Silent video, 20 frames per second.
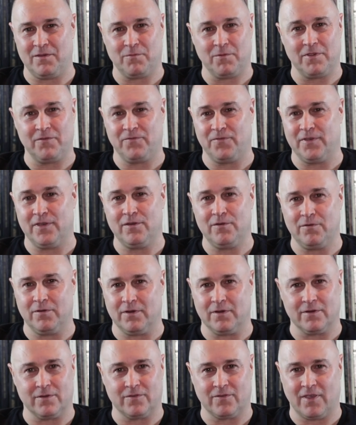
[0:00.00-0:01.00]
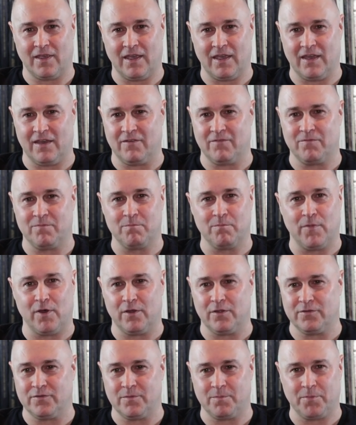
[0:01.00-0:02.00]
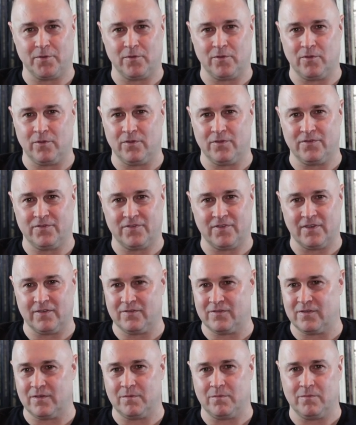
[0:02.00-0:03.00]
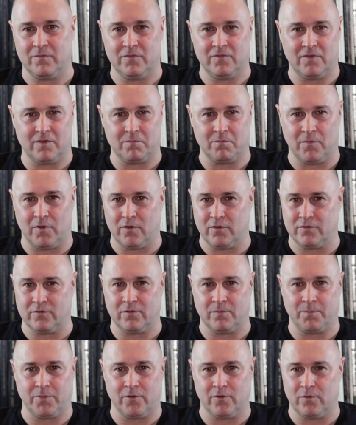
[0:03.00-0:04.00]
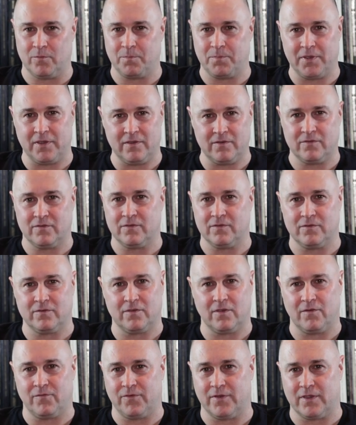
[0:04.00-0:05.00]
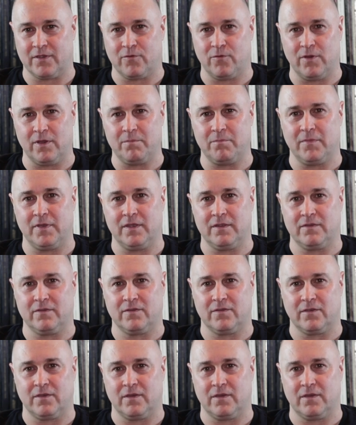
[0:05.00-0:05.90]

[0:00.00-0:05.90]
reviewers have multiple systems and multiple pieces of equipment,